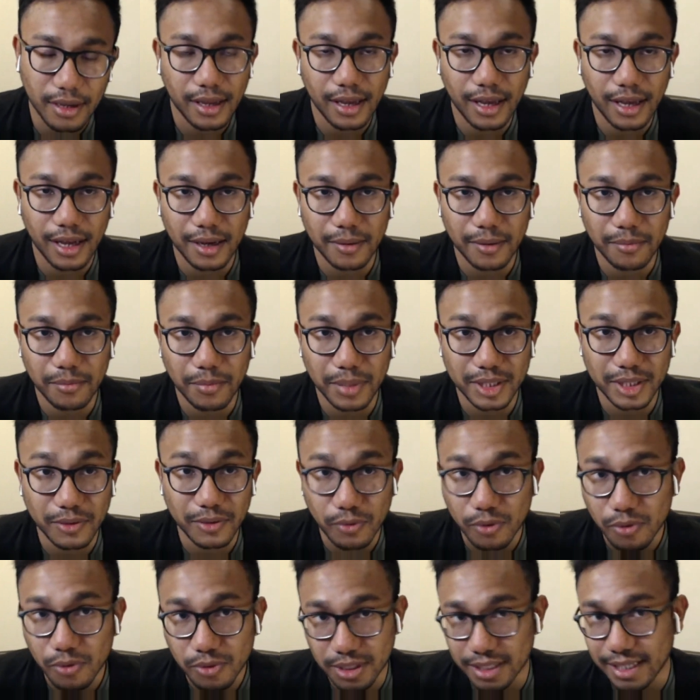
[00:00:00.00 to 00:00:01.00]
But the
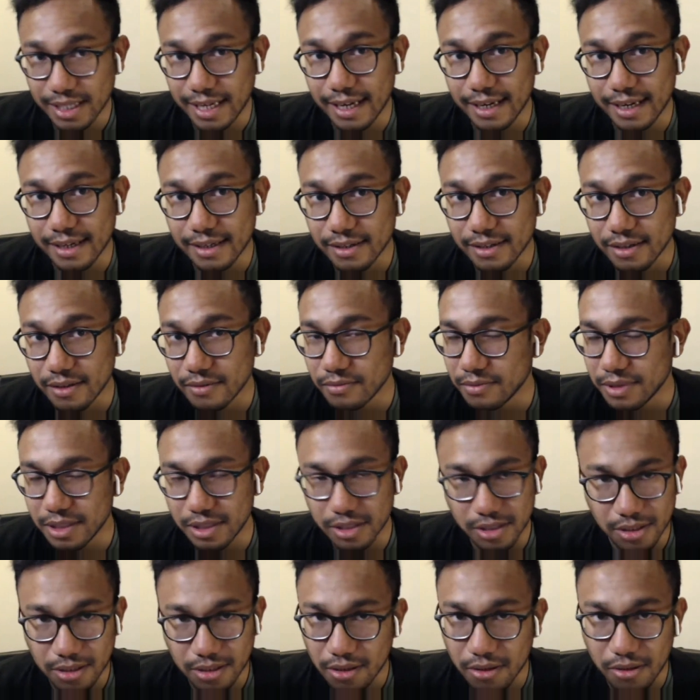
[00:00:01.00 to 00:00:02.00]
rules in Canada are
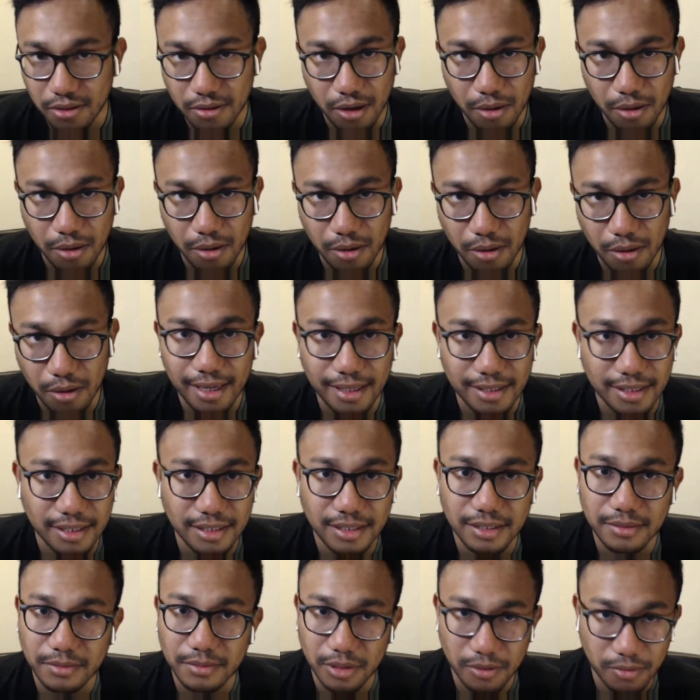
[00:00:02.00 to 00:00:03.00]
really slow. Our
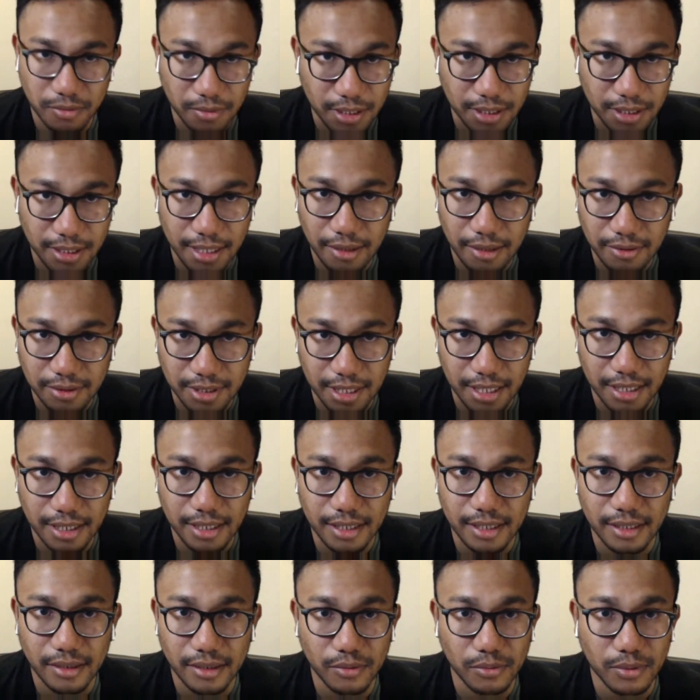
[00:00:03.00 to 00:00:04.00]
banking systems are really
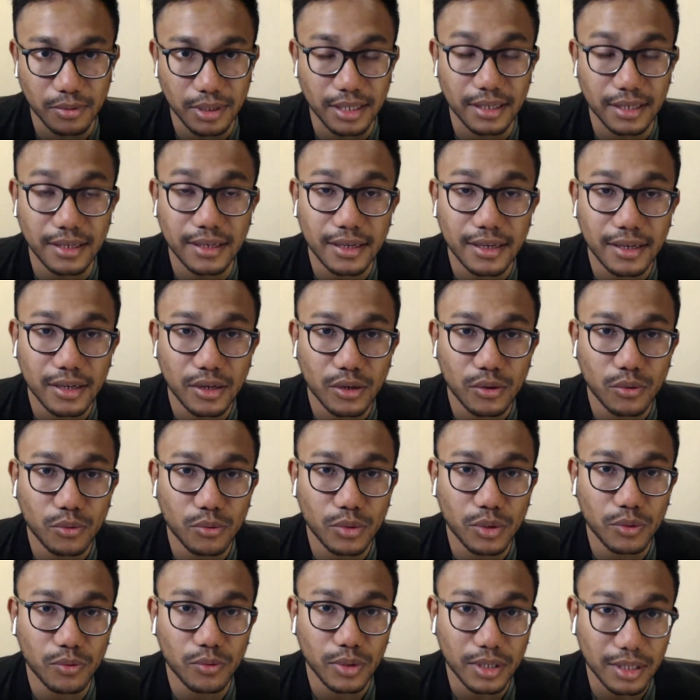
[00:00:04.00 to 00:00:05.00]
outdated. We
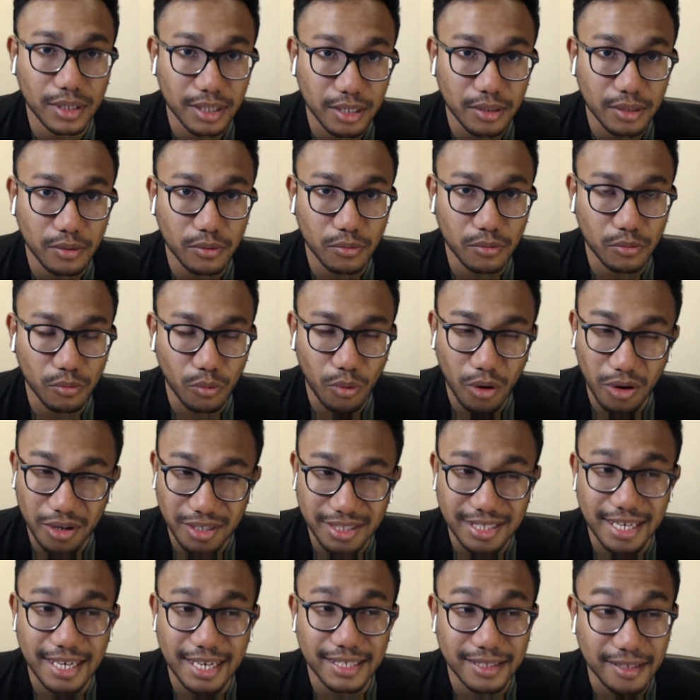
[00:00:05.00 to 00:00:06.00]
really want to
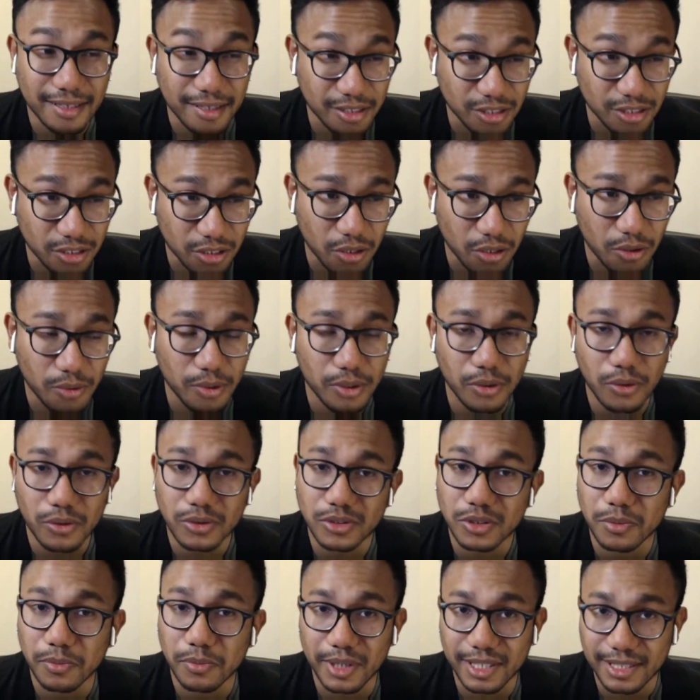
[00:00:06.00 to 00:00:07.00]
take things slow in order
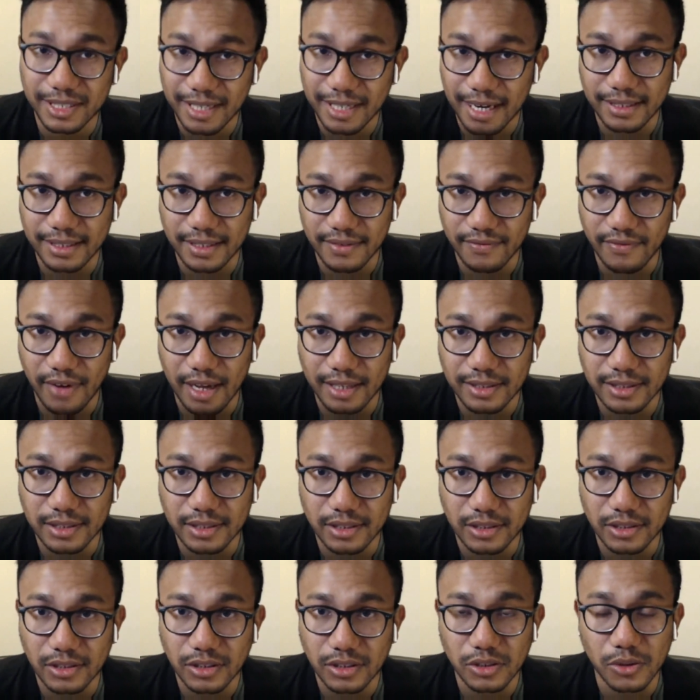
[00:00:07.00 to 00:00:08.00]
to protect
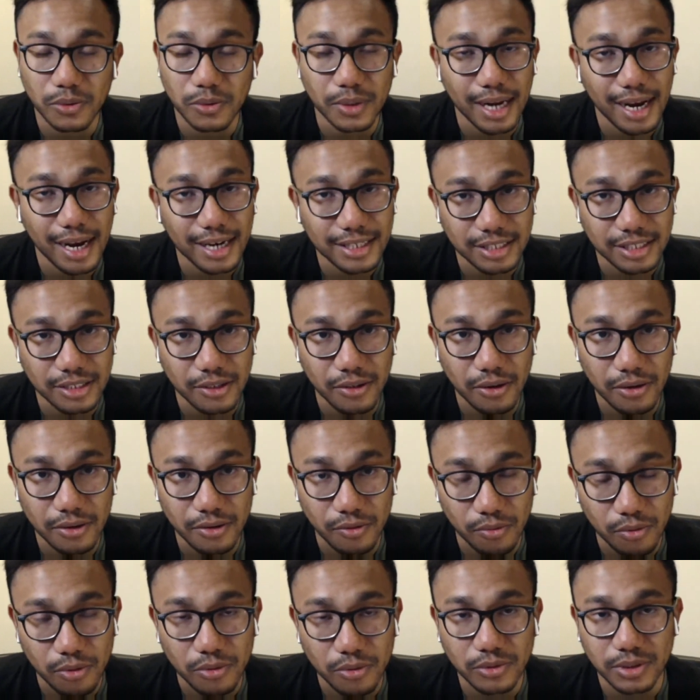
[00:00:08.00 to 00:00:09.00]
investors. So the
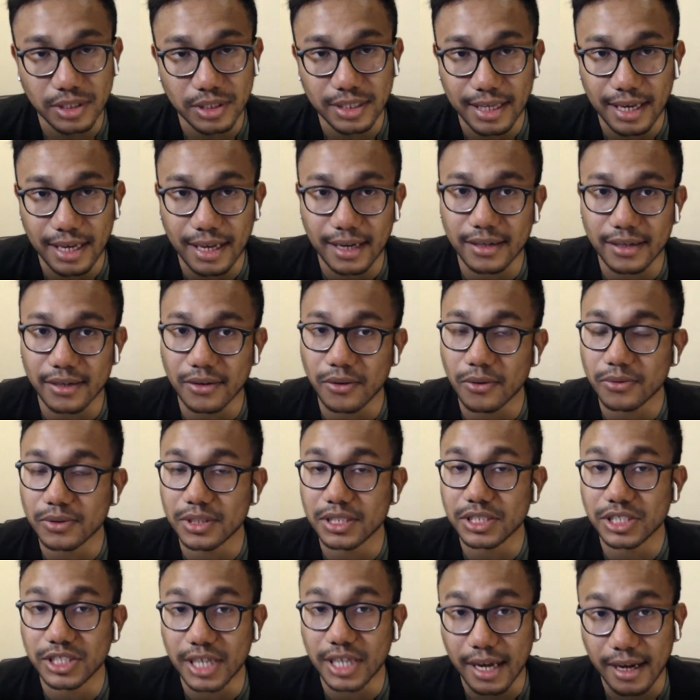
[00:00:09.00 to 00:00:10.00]
rules in Canada
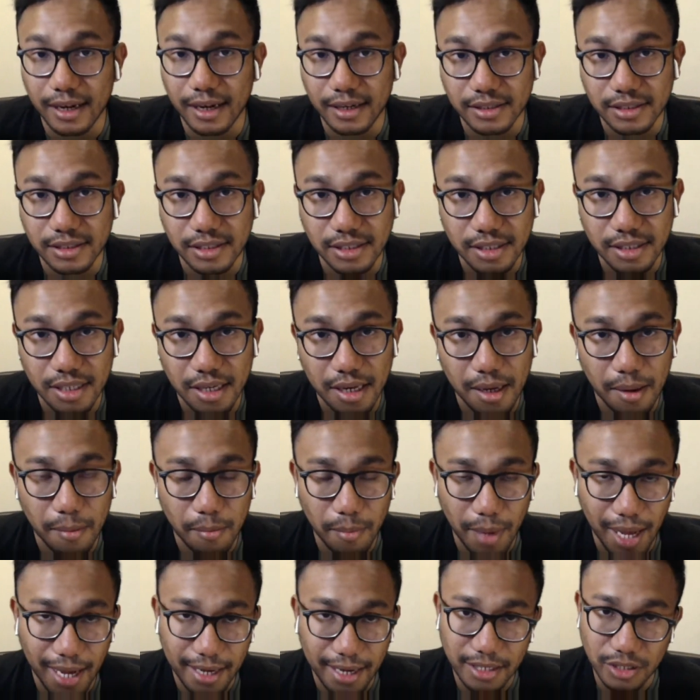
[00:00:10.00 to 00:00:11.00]
only changed
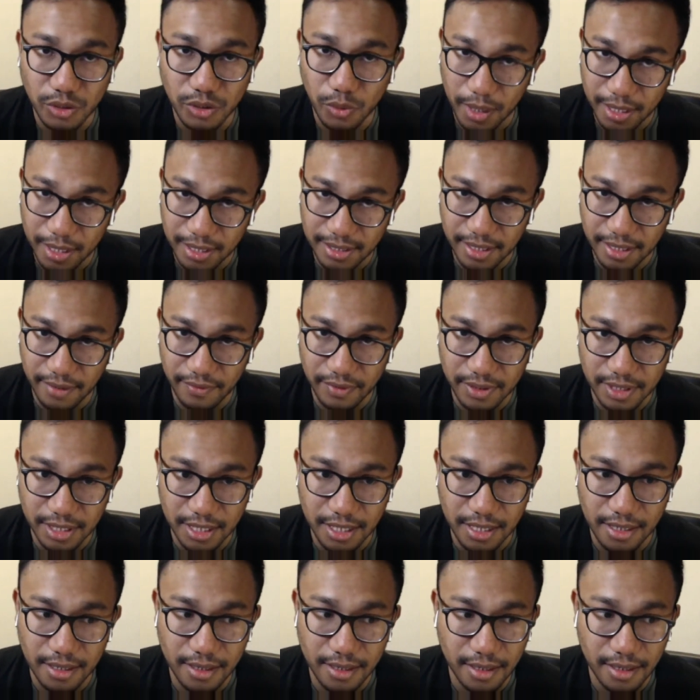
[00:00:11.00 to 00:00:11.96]
back in 2017.